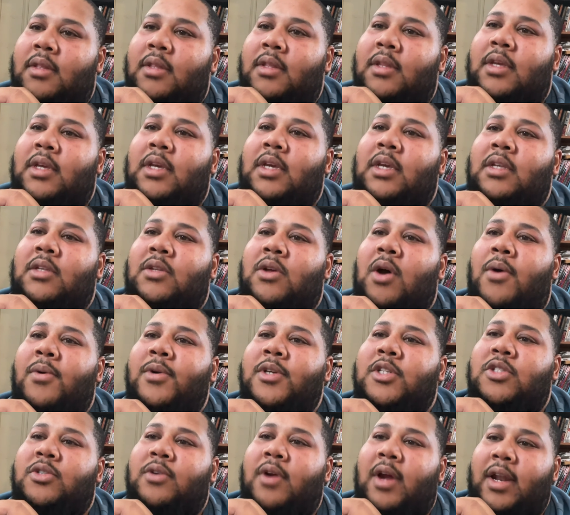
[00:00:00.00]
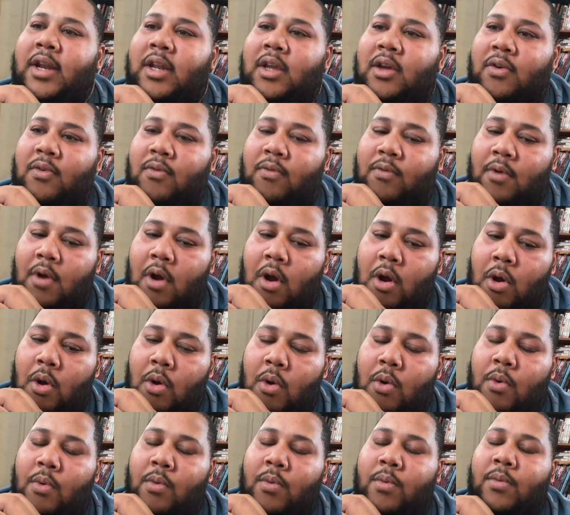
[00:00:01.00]
He's always trying to
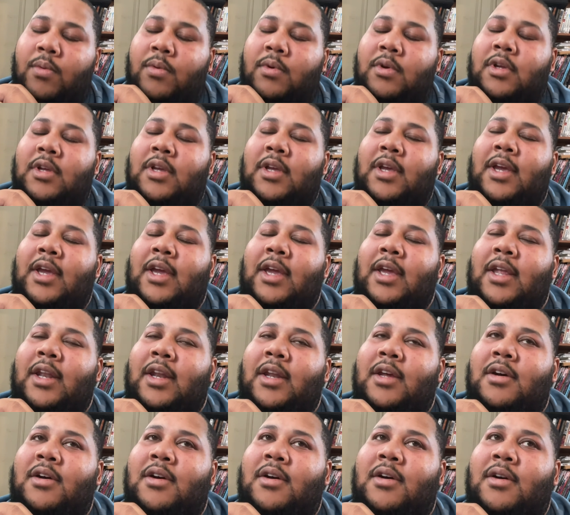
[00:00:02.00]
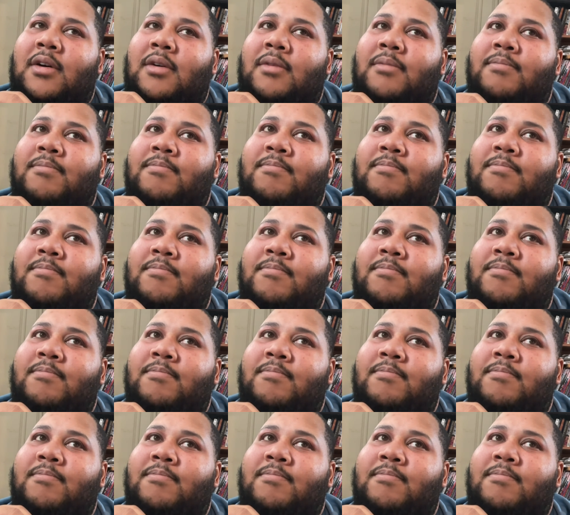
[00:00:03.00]
grow, and I